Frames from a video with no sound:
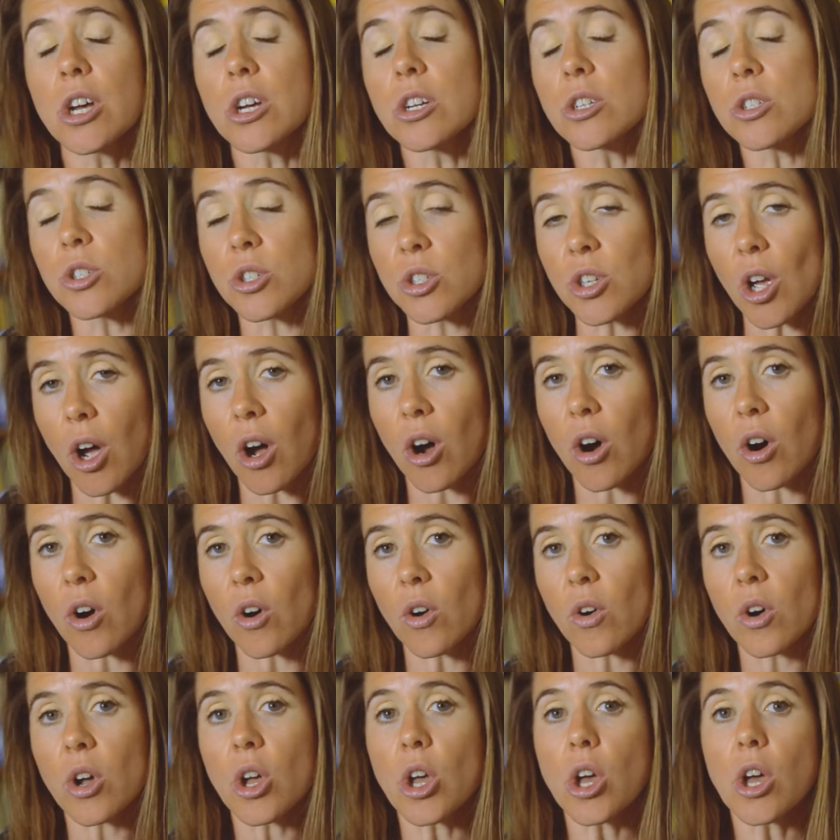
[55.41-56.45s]

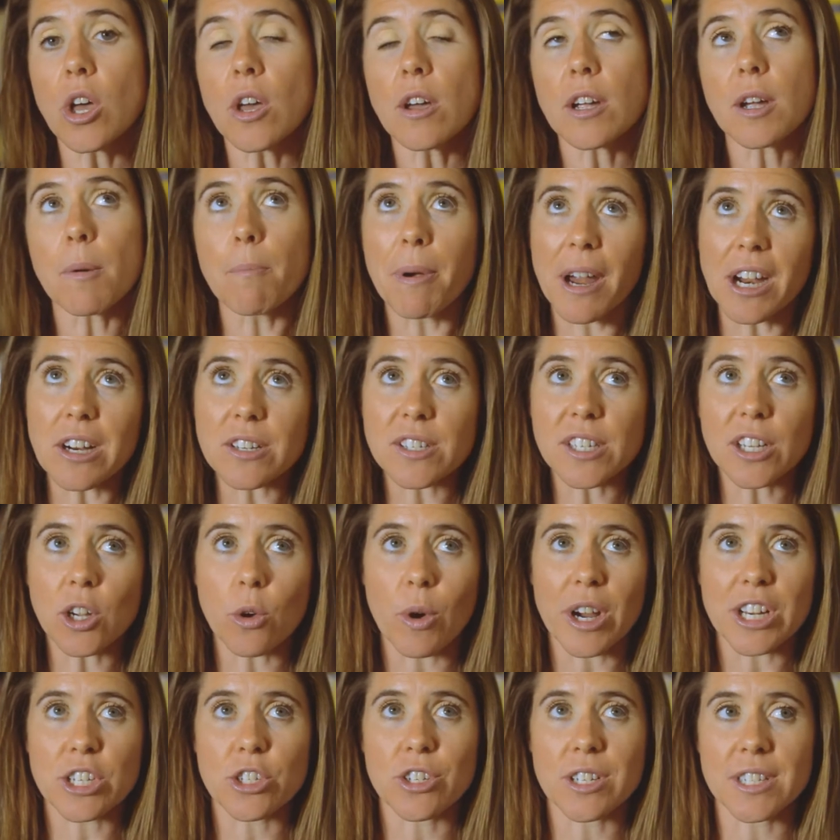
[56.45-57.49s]
So, comparison
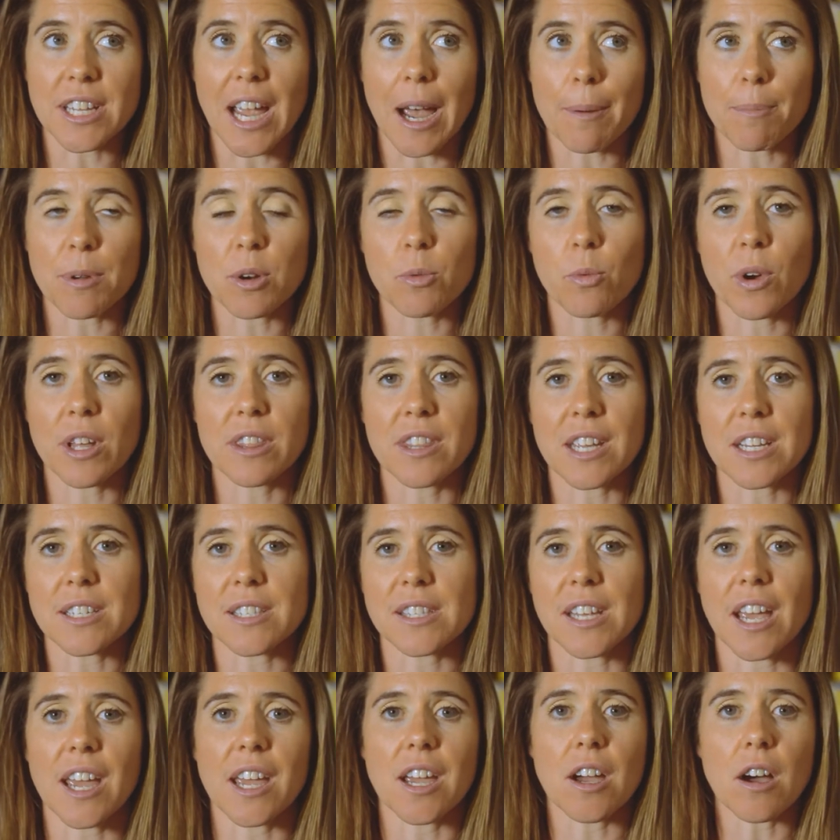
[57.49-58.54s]
questions happen when they
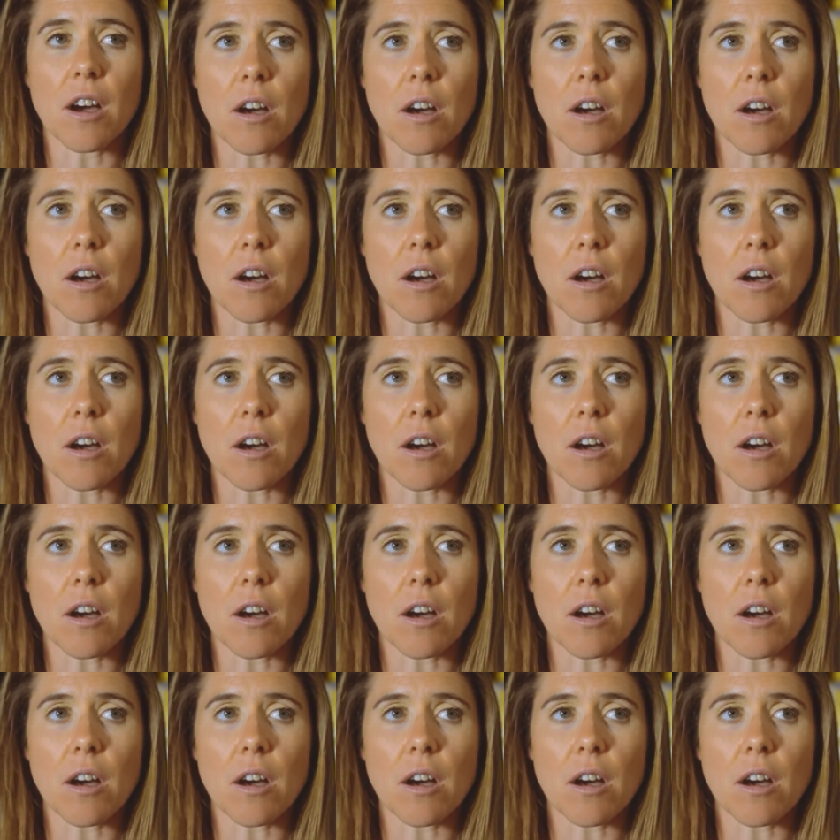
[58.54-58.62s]
say,